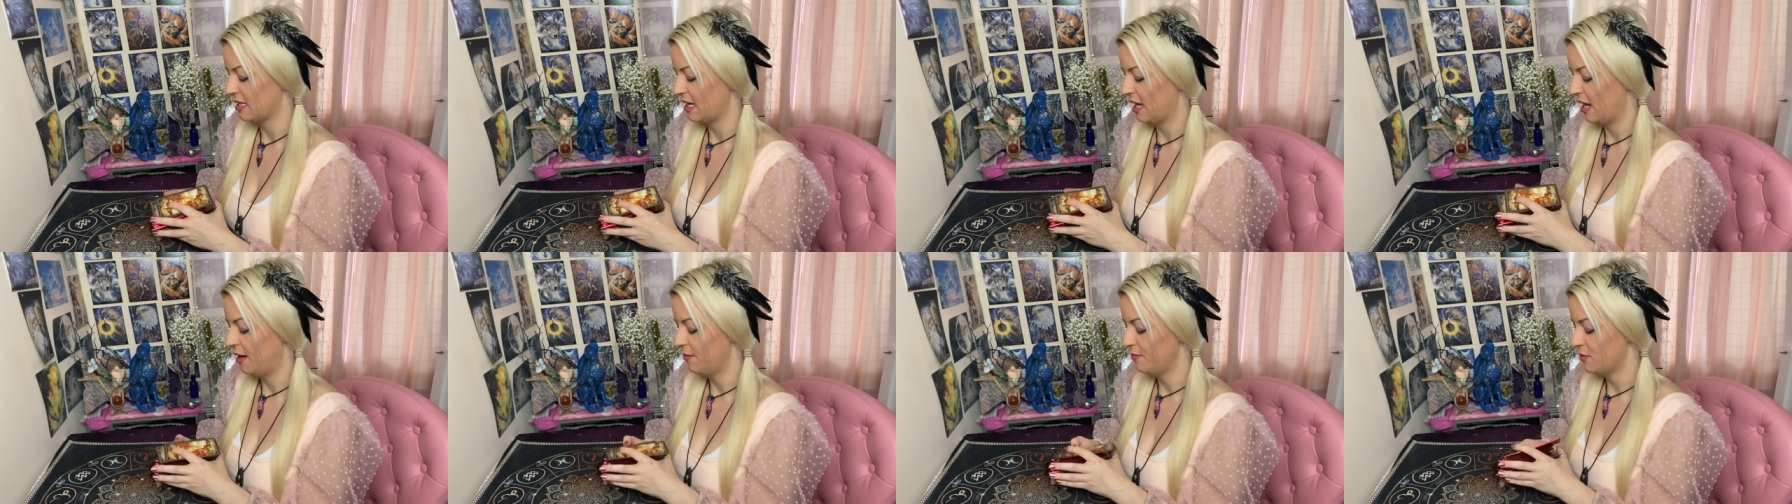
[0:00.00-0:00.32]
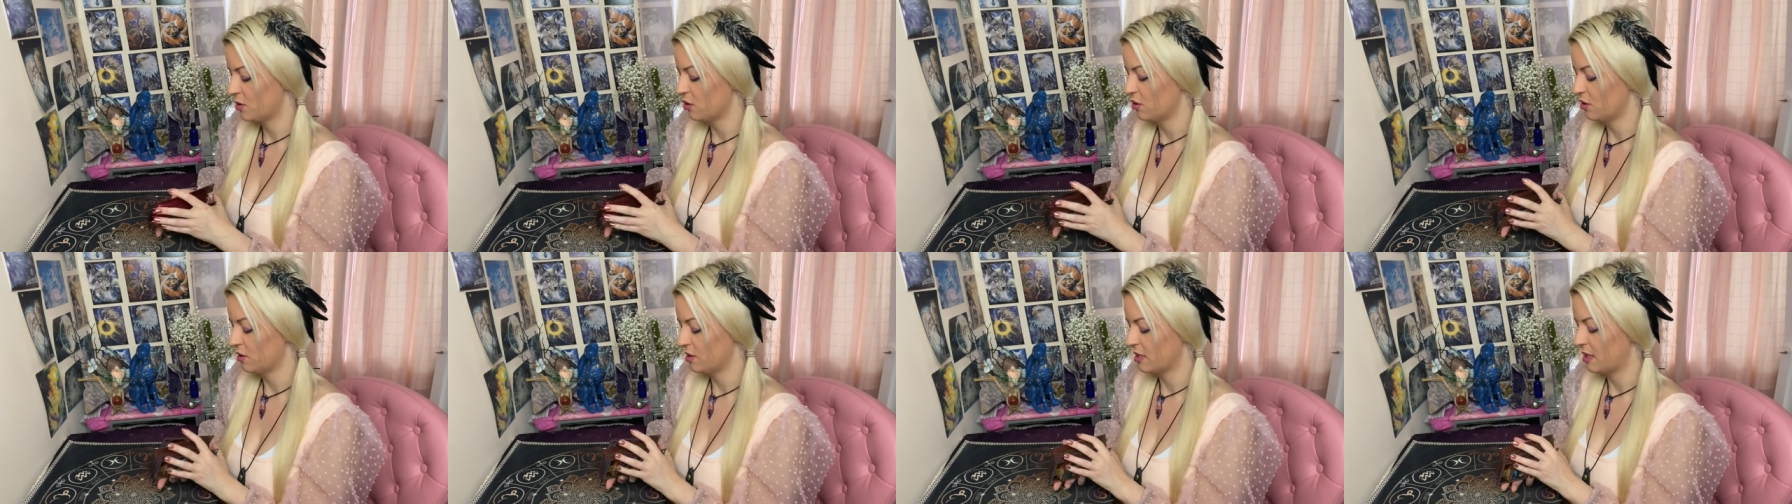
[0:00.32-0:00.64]
that. I'm
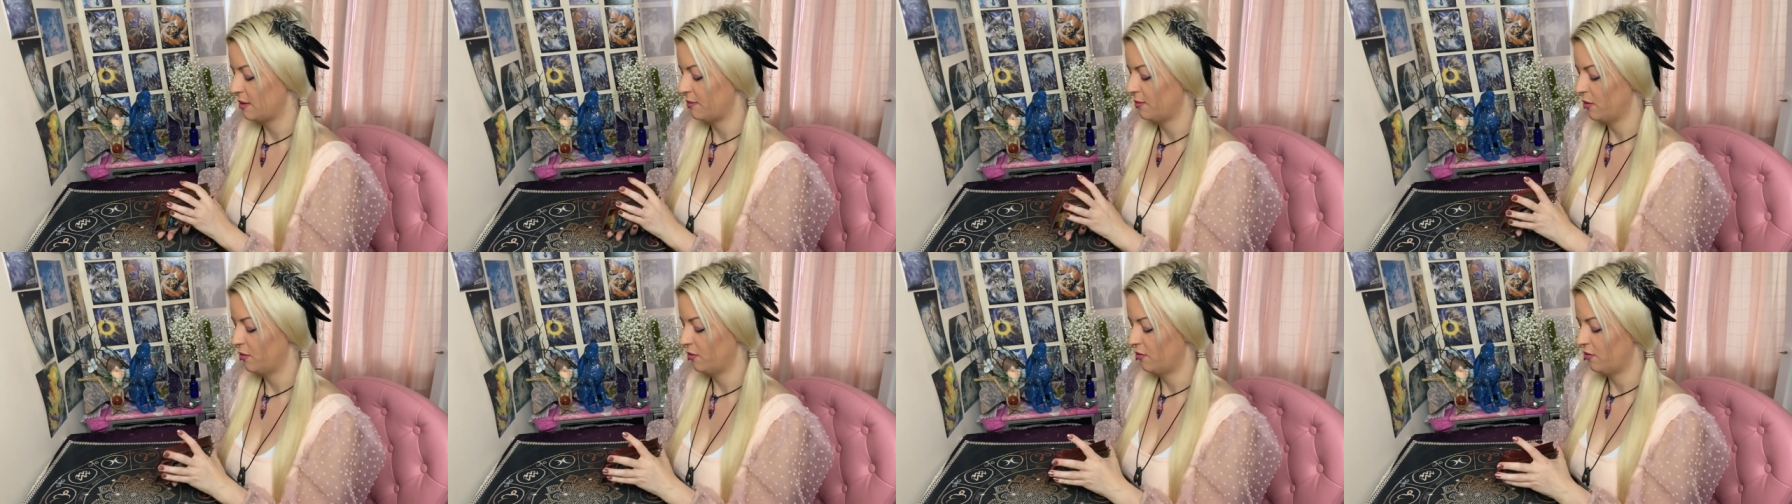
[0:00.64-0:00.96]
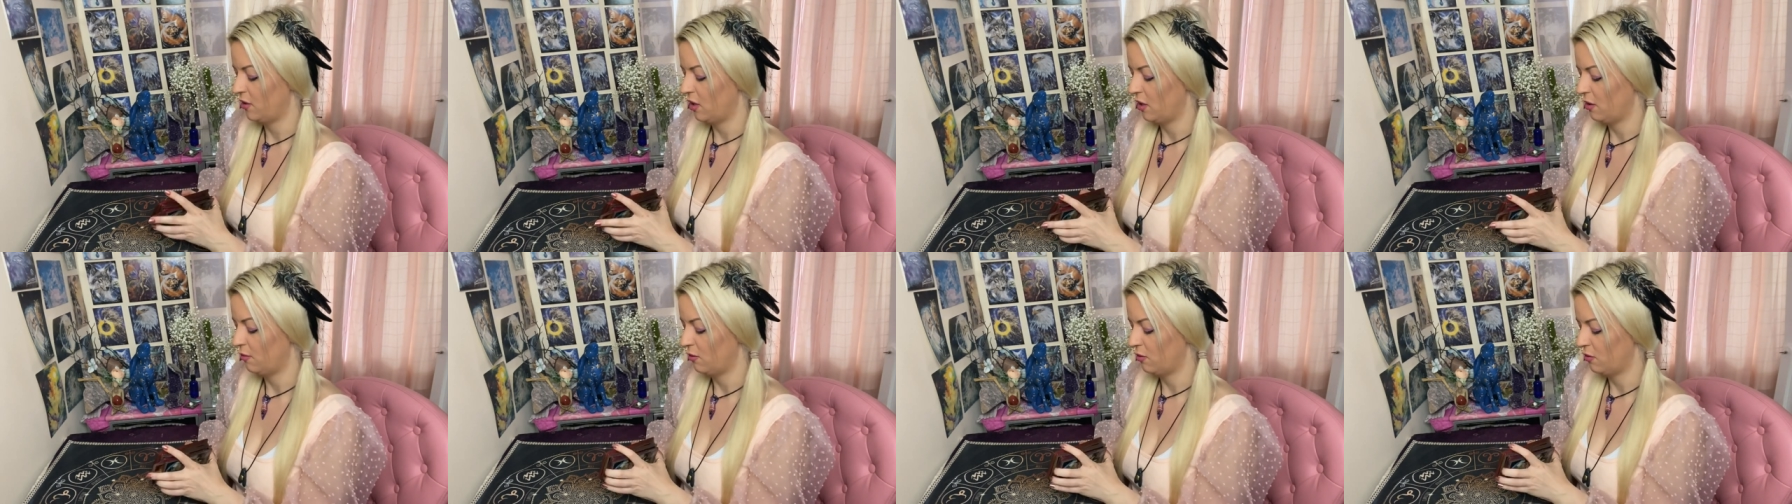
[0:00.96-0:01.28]
sure some of
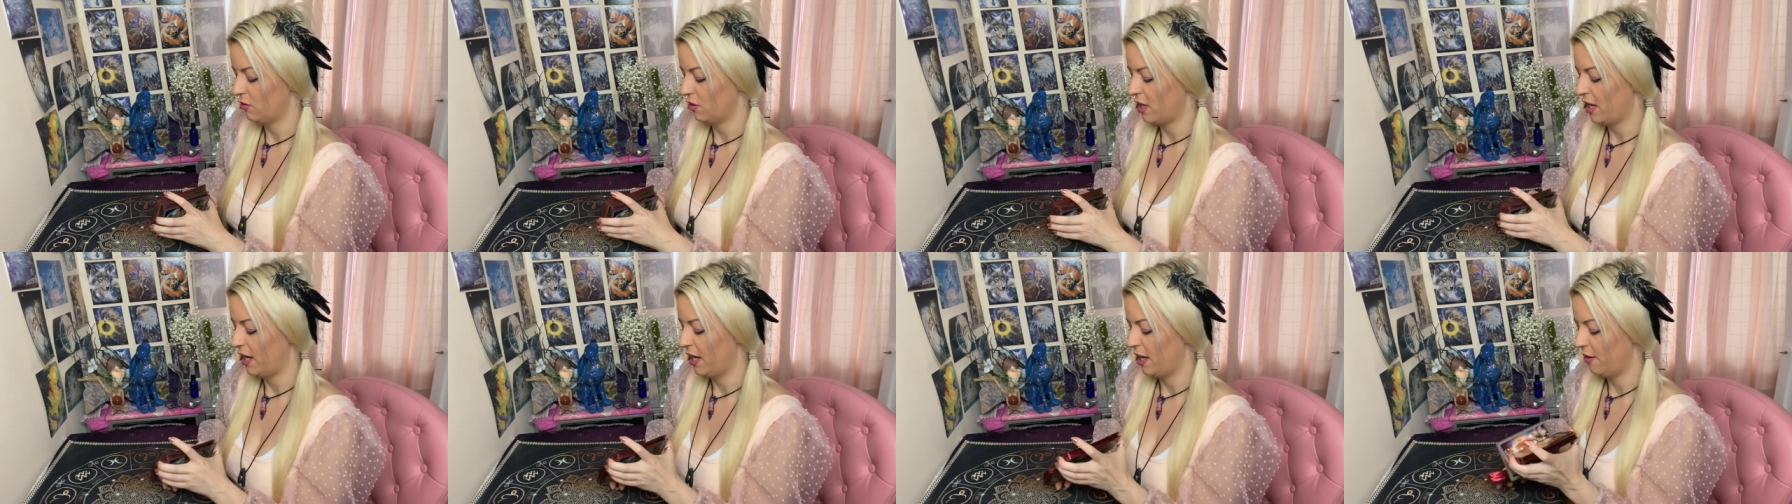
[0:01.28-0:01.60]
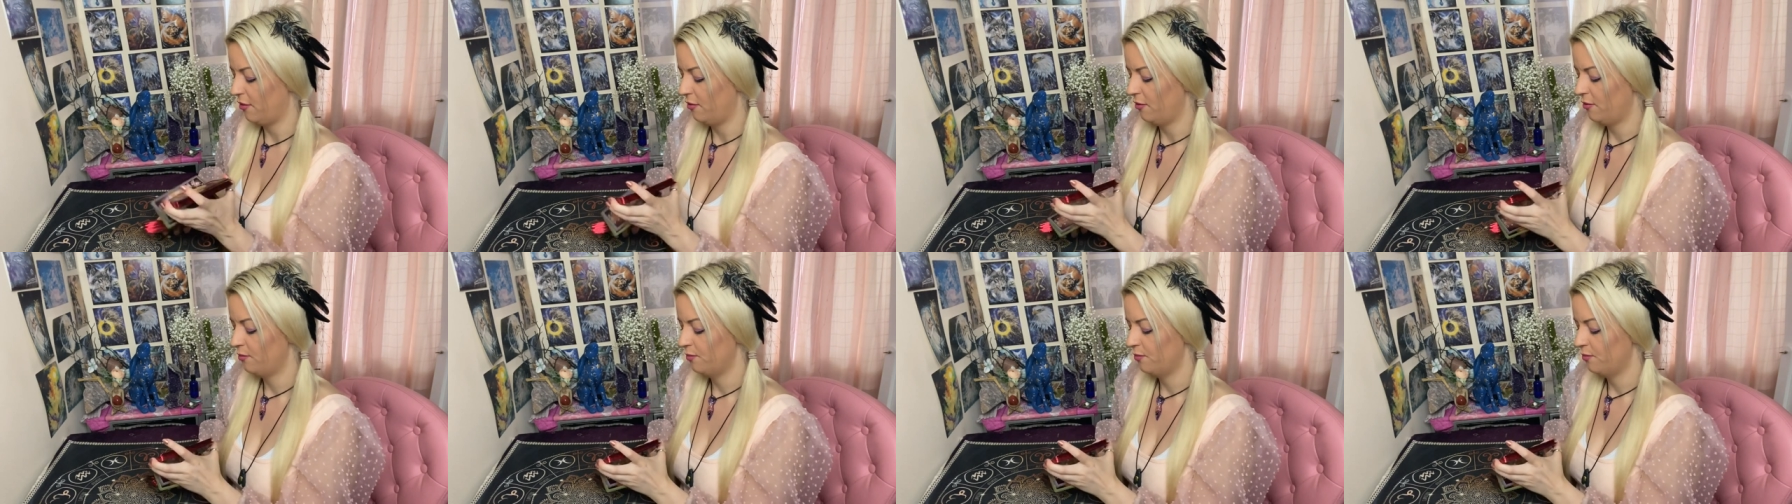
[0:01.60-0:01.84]
you will know.